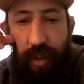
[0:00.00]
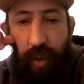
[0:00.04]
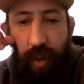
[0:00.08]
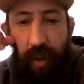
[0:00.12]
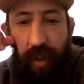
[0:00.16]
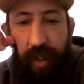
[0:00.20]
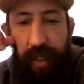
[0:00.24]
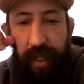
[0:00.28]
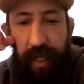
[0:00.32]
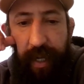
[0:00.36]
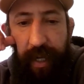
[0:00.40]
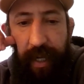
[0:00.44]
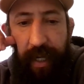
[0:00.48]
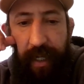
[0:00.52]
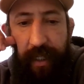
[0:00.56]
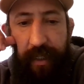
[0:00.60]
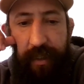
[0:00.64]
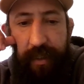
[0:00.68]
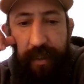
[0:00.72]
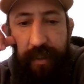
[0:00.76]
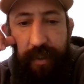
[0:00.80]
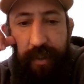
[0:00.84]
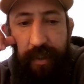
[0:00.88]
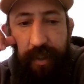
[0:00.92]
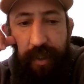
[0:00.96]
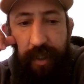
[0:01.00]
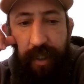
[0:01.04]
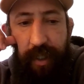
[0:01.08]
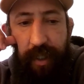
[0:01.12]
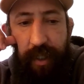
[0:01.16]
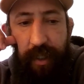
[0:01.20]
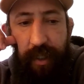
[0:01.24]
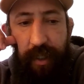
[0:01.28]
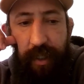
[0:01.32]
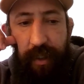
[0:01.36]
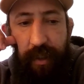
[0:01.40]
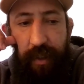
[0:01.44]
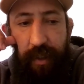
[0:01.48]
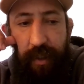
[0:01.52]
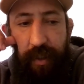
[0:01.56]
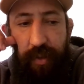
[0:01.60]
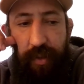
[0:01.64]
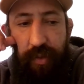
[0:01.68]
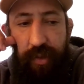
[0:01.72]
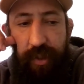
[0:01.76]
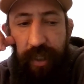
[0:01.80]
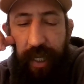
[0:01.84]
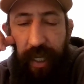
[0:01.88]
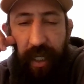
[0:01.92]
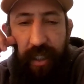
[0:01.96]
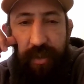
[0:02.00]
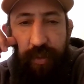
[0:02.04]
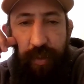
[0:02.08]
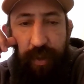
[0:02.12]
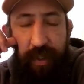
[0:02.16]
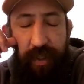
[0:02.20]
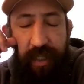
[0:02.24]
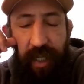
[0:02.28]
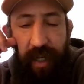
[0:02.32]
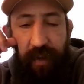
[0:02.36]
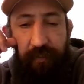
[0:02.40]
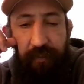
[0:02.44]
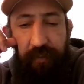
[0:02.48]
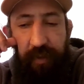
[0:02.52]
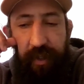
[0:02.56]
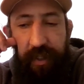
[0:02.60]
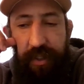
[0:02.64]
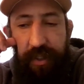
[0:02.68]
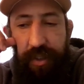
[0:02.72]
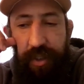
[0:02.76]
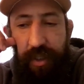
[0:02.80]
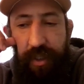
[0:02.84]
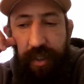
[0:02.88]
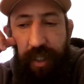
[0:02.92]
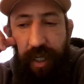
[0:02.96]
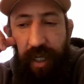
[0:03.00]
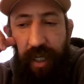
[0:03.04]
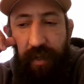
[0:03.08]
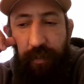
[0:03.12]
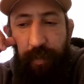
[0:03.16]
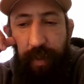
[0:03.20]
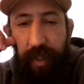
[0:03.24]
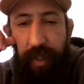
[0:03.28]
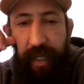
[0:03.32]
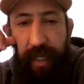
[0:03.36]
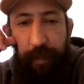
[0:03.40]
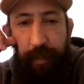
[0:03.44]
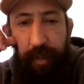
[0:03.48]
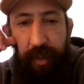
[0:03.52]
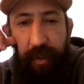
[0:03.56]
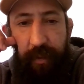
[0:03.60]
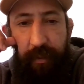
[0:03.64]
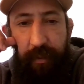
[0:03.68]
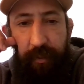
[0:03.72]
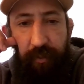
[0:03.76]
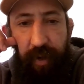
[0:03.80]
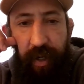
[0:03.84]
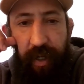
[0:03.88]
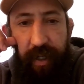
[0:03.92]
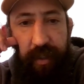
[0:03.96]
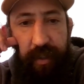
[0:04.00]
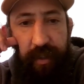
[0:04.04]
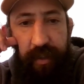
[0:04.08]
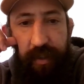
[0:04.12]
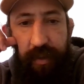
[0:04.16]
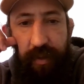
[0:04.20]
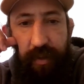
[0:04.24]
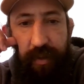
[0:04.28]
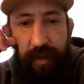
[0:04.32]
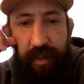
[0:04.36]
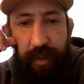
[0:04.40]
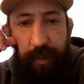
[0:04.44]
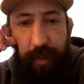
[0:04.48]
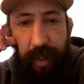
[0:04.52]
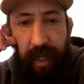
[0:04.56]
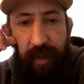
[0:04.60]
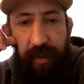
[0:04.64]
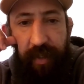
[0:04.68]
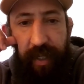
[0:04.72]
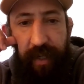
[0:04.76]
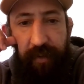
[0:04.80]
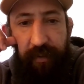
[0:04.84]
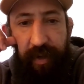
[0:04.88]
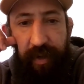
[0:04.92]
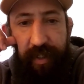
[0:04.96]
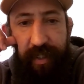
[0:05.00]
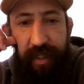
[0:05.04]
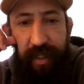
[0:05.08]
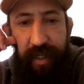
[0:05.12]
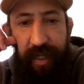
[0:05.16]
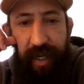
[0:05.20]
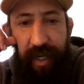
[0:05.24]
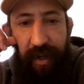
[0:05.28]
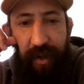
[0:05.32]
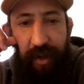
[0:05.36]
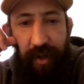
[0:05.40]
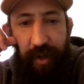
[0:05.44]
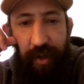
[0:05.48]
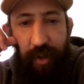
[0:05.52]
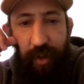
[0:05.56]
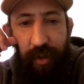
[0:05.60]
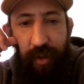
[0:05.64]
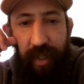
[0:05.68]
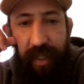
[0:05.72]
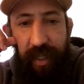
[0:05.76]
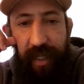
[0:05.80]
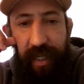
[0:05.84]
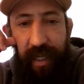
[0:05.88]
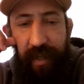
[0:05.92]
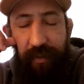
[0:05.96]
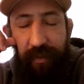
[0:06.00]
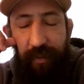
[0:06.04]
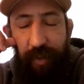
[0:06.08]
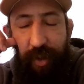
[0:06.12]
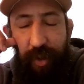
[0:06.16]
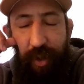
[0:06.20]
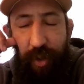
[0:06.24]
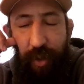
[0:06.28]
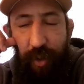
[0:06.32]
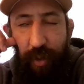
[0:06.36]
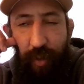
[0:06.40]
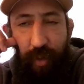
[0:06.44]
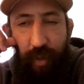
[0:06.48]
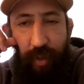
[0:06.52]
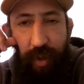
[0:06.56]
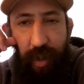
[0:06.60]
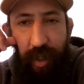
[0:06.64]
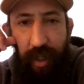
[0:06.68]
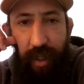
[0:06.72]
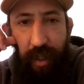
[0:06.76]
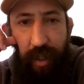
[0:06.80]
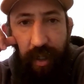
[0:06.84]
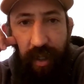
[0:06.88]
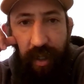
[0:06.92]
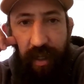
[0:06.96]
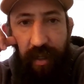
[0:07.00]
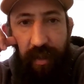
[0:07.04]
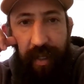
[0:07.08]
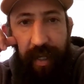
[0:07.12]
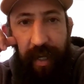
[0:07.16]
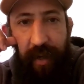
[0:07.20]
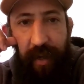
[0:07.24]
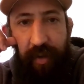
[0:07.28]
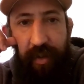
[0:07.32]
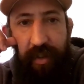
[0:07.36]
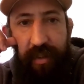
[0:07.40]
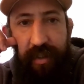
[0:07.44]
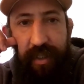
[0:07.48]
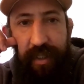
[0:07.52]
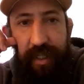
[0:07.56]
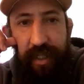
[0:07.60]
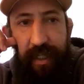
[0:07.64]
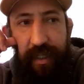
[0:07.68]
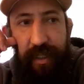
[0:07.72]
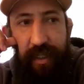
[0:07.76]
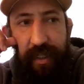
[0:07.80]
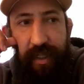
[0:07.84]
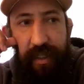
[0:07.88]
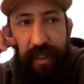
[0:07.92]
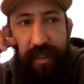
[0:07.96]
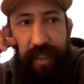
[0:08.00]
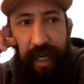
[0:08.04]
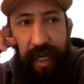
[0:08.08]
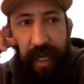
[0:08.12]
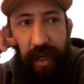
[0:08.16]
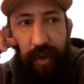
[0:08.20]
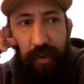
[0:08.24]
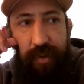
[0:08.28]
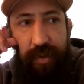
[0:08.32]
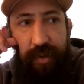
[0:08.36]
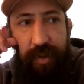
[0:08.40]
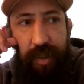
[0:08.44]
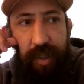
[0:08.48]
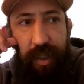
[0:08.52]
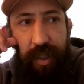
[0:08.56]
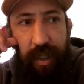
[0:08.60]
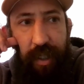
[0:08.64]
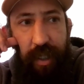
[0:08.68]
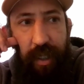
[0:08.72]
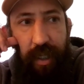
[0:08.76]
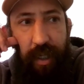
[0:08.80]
two other guys, and this was a house we definitely should not have been able to rent. Somehow they rented it. I don't know who they get who allowed us to get into this house.